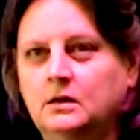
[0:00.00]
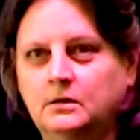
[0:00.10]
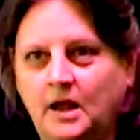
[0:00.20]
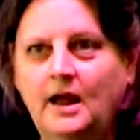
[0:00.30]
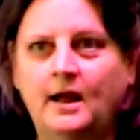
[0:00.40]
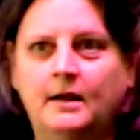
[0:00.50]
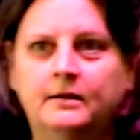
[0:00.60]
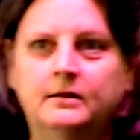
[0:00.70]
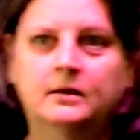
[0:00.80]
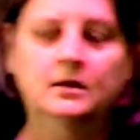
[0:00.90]
Yeah.
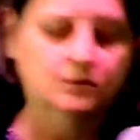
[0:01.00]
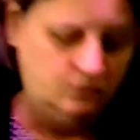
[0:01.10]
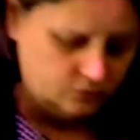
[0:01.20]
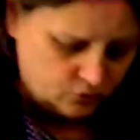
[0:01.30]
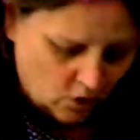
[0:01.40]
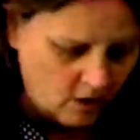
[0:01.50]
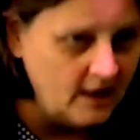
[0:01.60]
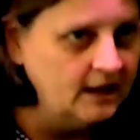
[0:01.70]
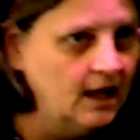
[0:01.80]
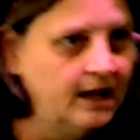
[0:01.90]
Draw
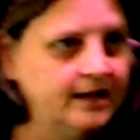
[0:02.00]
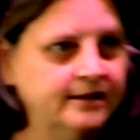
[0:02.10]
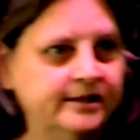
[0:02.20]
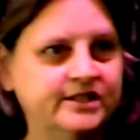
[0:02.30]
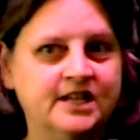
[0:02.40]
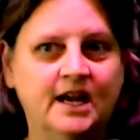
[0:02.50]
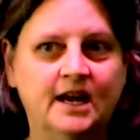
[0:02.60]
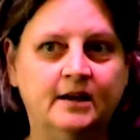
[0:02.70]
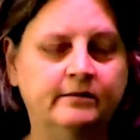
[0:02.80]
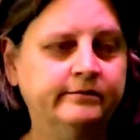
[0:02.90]
that line in the
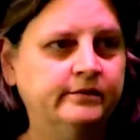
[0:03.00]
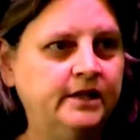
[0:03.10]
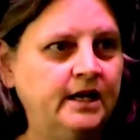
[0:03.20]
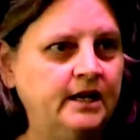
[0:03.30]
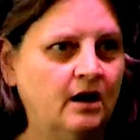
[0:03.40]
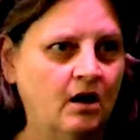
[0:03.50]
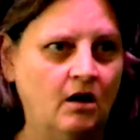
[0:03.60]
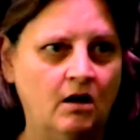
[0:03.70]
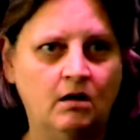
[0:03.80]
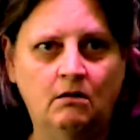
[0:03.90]
sand.
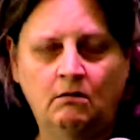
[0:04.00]
Yeehaw.